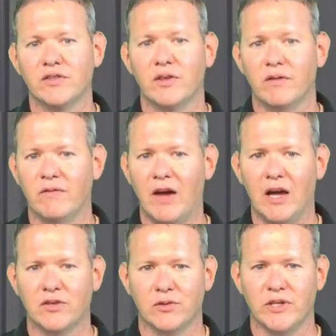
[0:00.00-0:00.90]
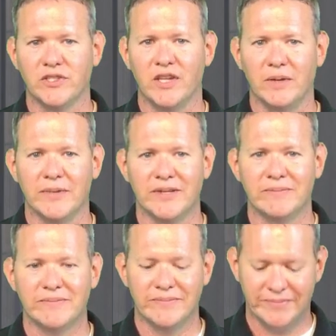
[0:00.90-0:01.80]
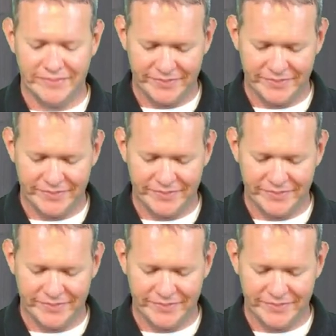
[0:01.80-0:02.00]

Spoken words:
Here is the advisory statement.